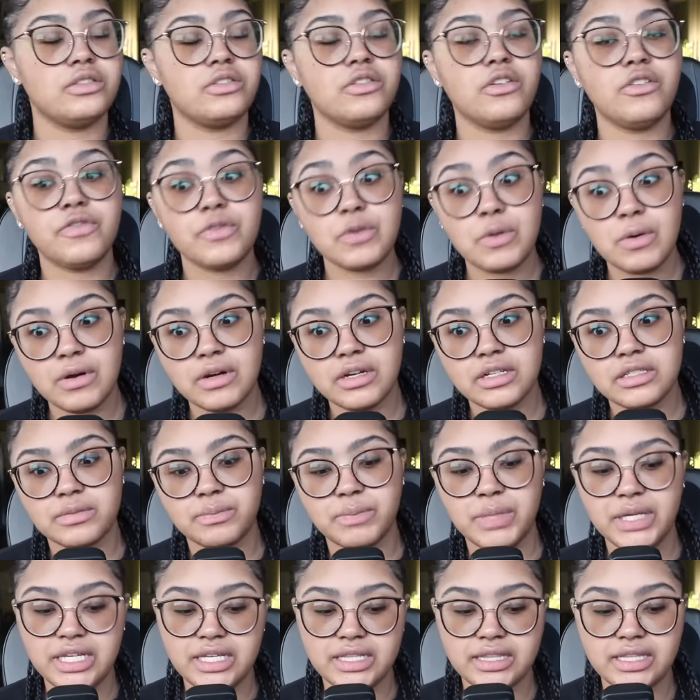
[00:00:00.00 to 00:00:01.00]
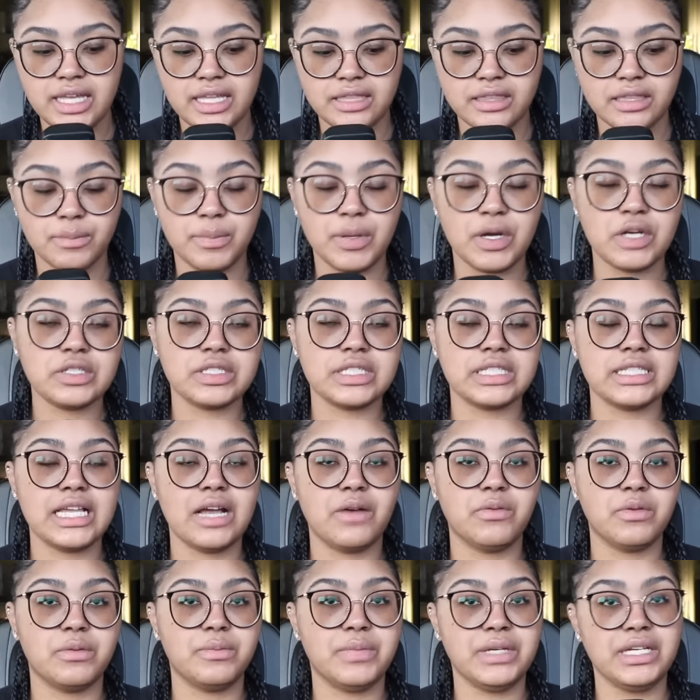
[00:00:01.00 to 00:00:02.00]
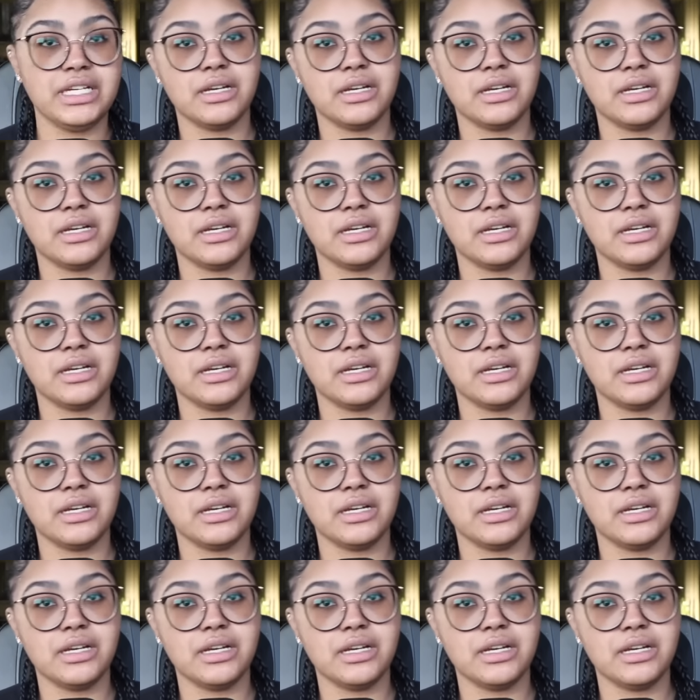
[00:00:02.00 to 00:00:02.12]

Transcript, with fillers: So of course, being that the person that would be